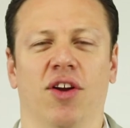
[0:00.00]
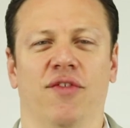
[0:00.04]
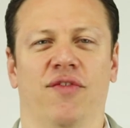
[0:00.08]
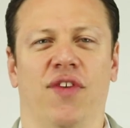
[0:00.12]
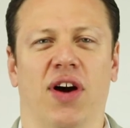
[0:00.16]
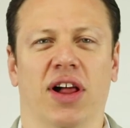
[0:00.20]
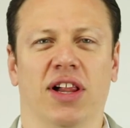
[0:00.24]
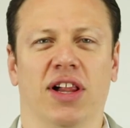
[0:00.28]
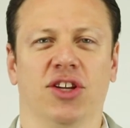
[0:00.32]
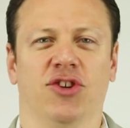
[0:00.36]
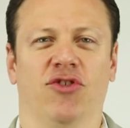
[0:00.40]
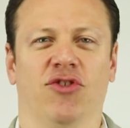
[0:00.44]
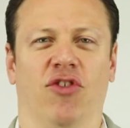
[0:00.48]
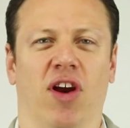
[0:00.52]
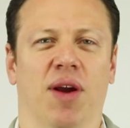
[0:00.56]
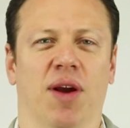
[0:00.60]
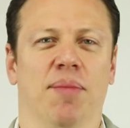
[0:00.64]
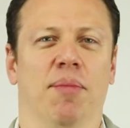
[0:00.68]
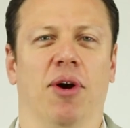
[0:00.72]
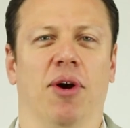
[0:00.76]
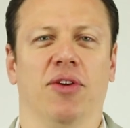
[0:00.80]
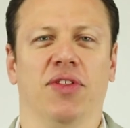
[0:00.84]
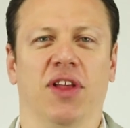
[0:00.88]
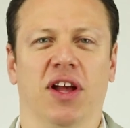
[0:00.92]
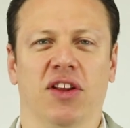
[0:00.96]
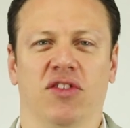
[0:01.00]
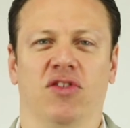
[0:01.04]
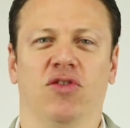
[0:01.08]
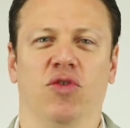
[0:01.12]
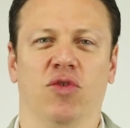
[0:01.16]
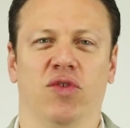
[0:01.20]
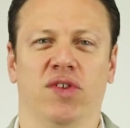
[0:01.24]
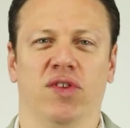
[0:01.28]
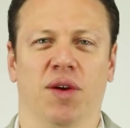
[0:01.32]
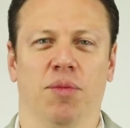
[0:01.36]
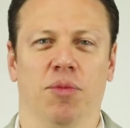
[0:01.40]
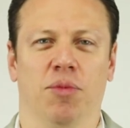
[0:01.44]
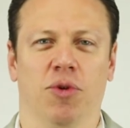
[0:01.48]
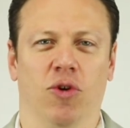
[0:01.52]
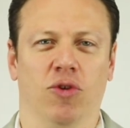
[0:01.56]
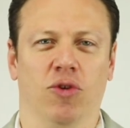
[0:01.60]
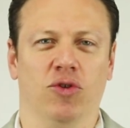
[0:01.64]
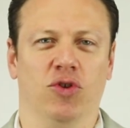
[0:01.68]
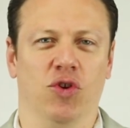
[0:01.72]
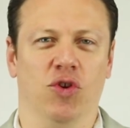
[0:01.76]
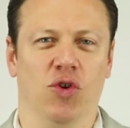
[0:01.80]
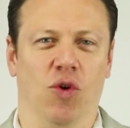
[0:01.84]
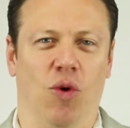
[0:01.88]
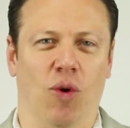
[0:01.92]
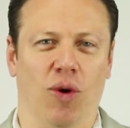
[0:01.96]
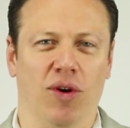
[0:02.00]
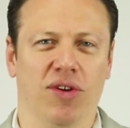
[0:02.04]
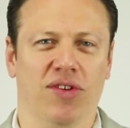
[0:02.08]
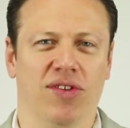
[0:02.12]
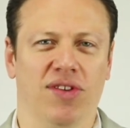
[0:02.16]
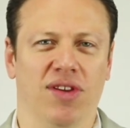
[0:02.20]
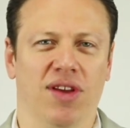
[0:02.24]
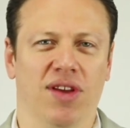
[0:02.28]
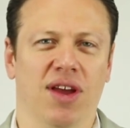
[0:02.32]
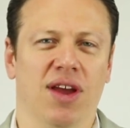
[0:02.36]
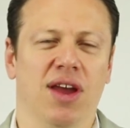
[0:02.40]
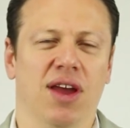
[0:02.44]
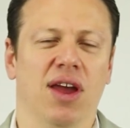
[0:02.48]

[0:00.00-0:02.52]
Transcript: to file a trademark that's too similar to yours.